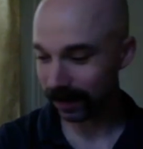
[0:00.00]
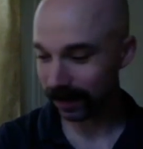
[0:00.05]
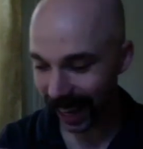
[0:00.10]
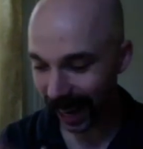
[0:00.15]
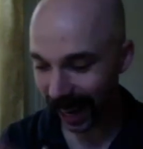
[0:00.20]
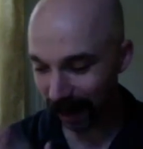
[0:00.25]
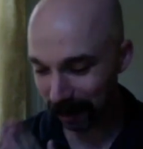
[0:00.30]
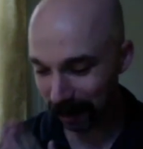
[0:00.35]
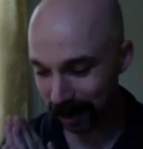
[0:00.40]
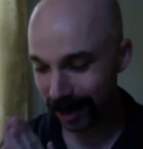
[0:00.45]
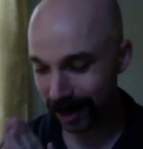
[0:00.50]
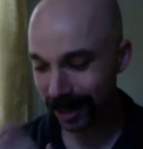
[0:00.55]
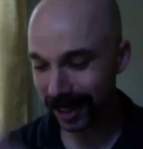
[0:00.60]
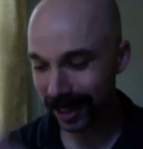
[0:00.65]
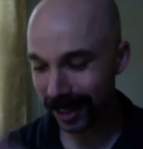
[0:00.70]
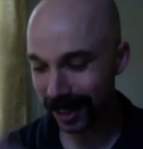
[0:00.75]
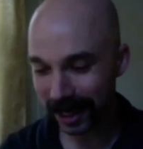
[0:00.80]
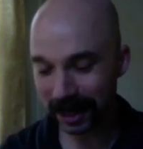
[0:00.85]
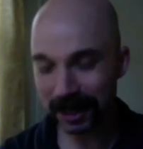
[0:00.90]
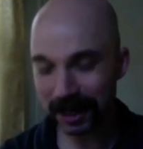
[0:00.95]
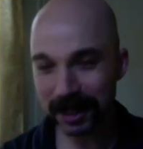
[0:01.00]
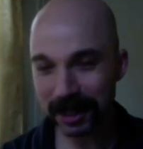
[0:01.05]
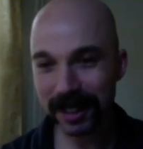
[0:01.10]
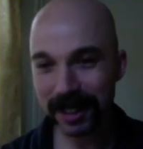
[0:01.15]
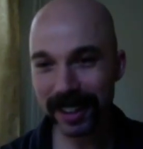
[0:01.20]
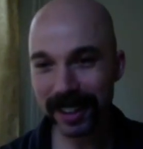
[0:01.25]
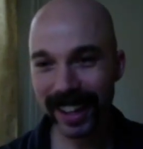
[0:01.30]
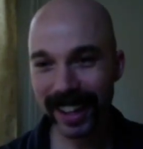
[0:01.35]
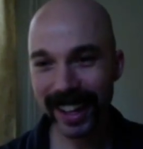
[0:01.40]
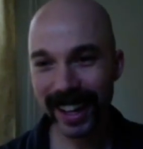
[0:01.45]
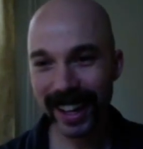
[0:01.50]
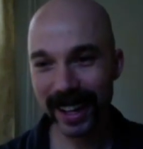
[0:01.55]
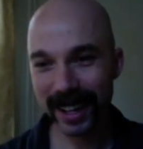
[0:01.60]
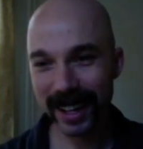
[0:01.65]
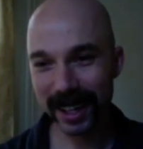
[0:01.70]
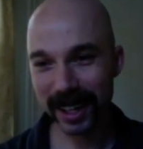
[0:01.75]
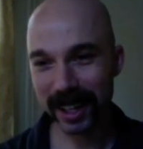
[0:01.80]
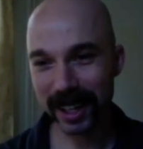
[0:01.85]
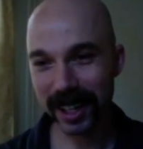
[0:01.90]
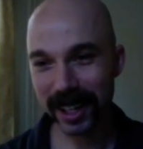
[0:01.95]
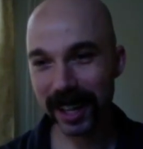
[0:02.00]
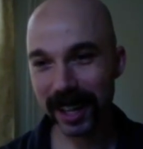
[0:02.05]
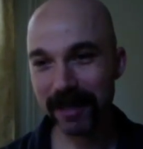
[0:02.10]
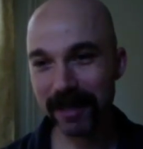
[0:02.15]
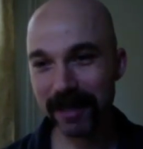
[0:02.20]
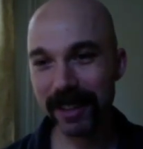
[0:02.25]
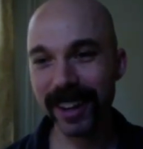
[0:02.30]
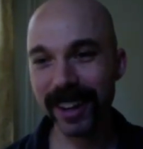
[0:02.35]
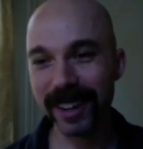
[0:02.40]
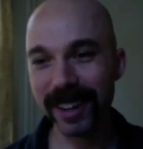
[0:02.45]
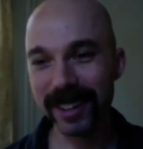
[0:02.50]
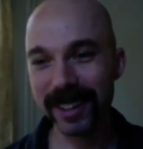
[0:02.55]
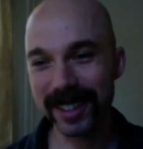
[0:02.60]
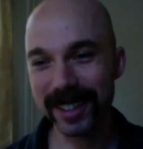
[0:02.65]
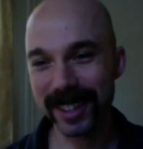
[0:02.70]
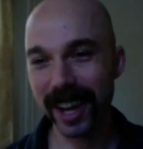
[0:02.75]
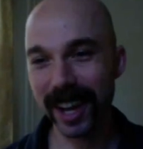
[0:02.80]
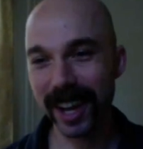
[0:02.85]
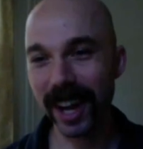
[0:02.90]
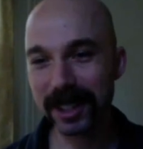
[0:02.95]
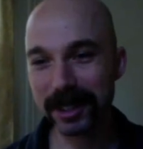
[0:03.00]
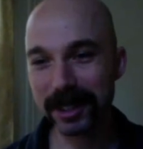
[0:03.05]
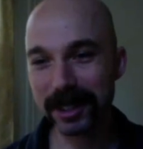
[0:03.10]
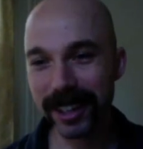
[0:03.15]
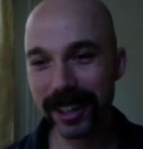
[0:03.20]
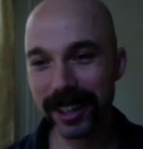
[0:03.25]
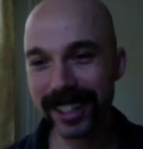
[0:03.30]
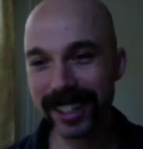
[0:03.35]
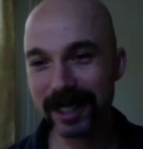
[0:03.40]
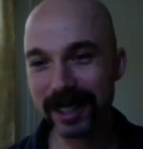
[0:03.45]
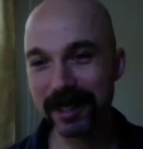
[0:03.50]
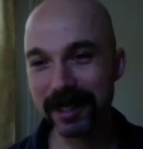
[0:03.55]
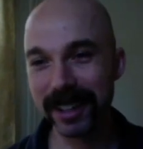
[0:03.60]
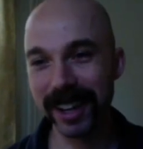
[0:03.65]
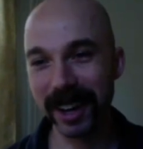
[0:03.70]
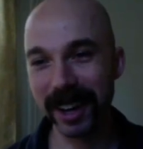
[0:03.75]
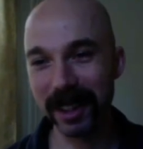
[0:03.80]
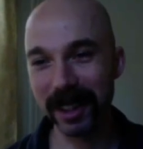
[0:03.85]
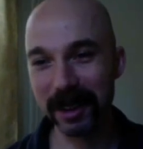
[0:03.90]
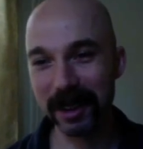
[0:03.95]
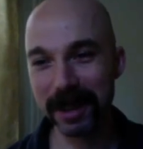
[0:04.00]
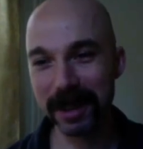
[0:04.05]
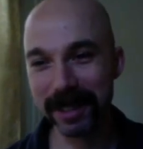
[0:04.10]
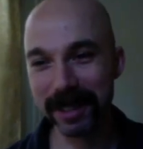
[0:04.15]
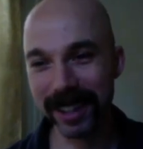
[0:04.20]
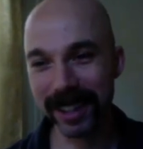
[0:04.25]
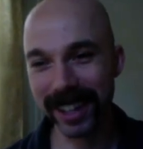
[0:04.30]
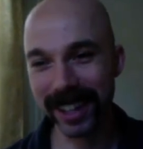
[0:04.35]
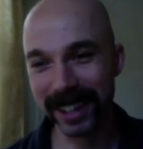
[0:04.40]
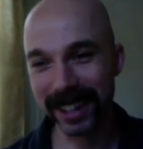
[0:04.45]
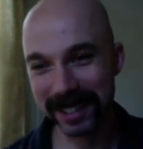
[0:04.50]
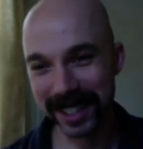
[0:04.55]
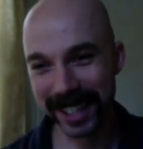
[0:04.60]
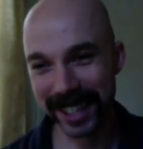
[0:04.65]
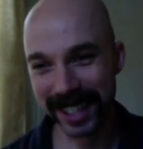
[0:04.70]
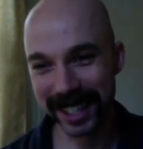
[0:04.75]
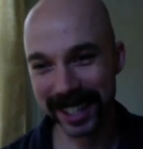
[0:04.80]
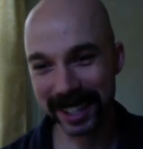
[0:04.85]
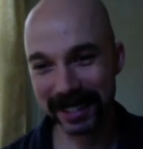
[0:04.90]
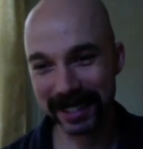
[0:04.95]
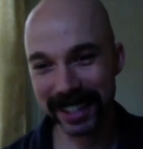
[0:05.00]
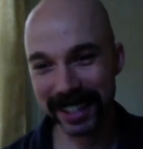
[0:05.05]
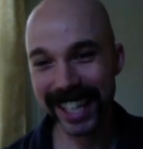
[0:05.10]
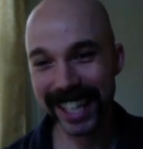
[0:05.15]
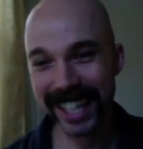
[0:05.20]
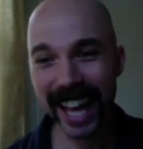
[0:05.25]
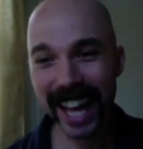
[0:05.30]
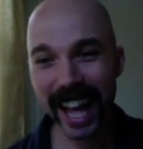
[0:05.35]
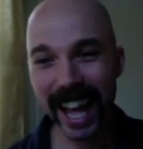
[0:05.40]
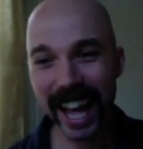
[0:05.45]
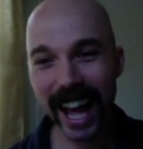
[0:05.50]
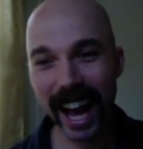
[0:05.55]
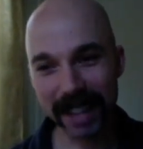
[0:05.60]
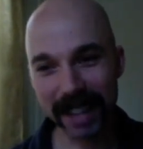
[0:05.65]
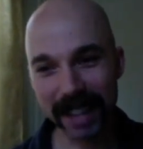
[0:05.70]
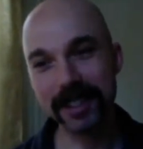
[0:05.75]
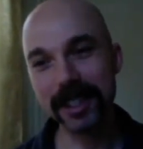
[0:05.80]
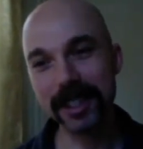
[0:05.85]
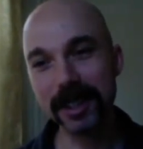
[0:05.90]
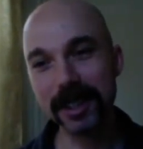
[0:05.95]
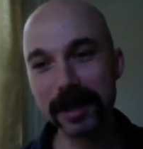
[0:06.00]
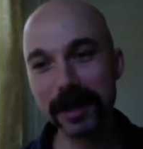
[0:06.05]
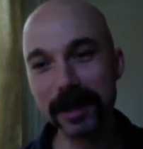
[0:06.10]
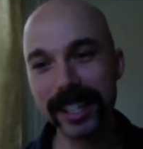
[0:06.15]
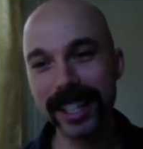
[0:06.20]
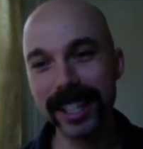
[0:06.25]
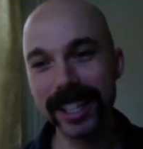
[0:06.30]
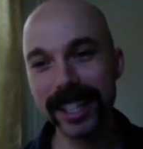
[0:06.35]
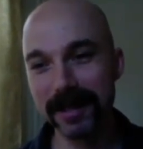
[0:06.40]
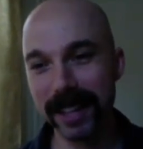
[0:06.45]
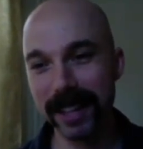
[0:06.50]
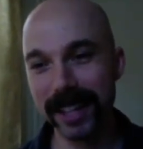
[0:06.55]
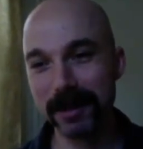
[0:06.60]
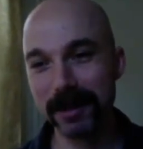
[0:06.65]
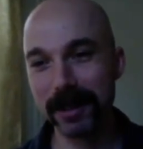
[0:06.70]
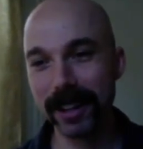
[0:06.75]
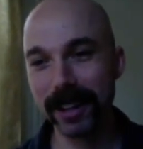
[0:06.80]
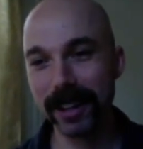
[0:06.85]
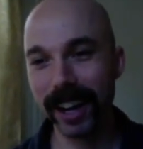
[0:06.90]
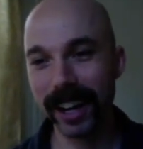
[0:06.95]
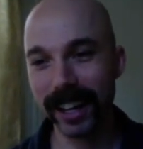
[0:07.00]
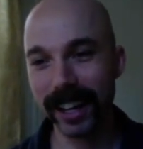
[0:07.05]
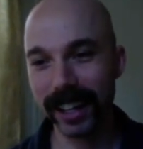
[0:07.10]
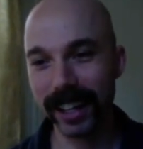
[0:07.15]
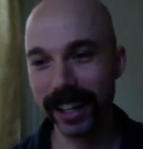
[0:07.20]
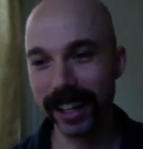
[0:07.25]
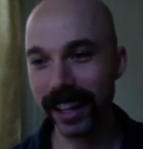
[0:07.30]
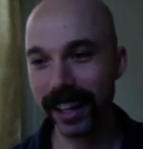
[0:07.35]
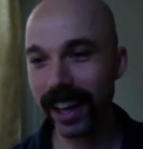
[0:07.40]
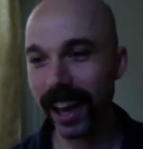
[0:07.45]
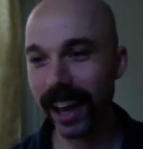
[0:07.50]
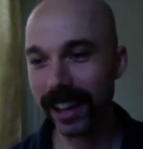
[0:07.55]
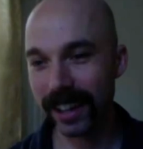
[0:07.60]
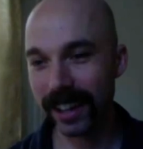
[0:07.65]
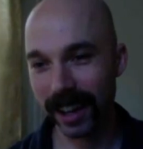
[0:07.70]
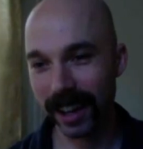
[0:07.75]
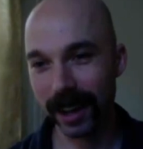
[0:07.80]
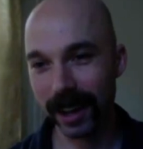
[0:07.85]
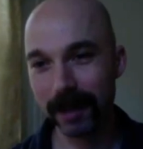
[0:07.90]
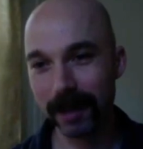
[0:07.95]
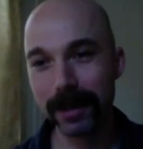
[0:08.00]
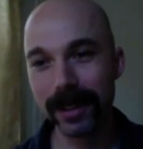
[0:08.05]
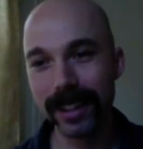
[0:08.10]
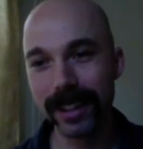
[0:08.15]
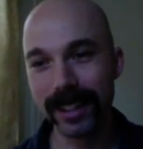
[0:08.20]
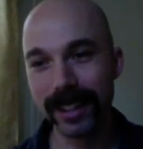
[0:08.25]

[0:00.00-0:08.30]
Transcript: and I'm still, even contrary to what other people have said to me, I still believe that's where I ended up.